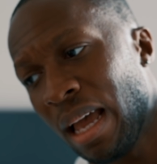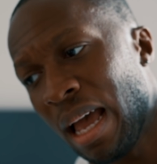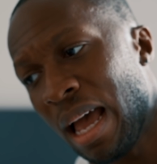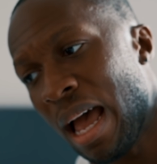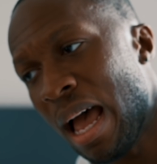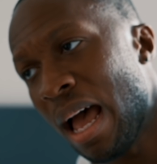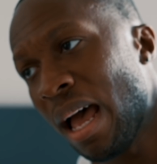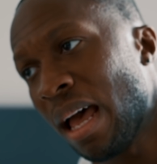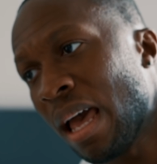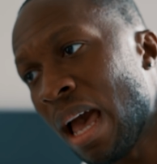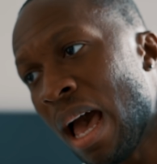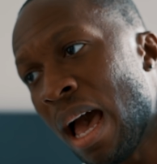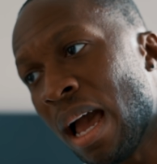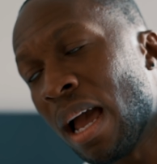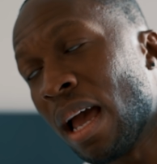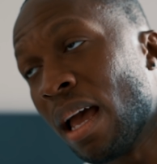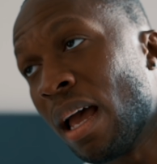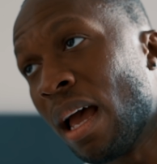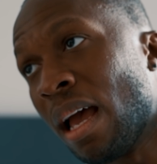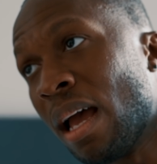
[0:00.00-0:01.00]

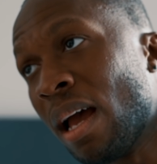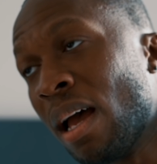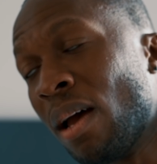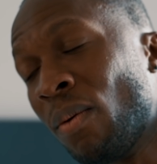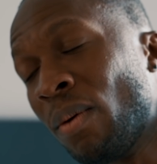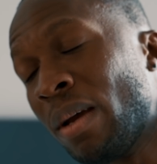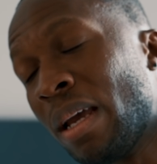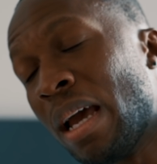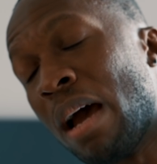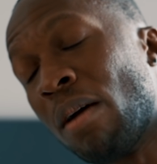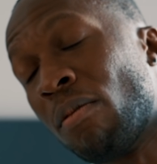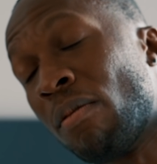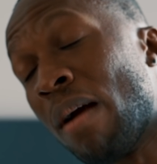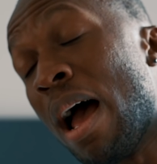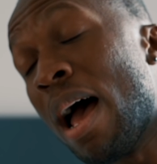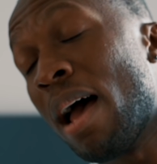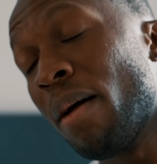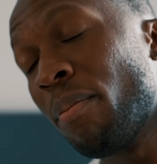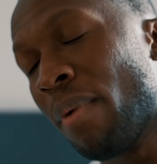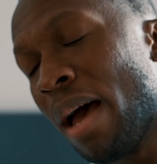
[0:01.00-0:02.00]
We got
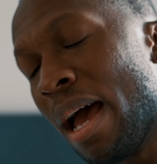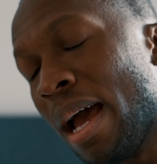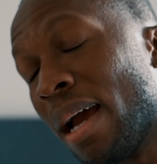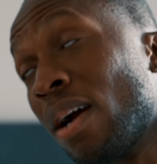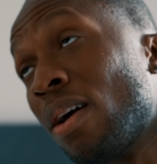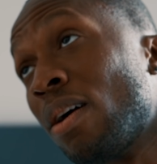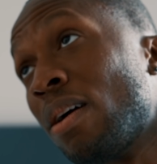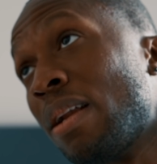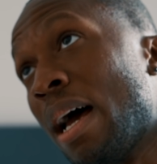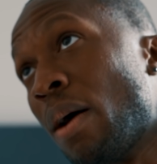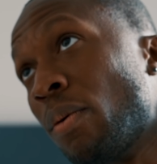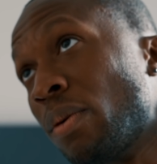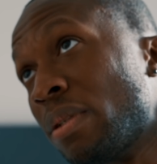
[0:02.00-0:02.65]
robbed by a girl I was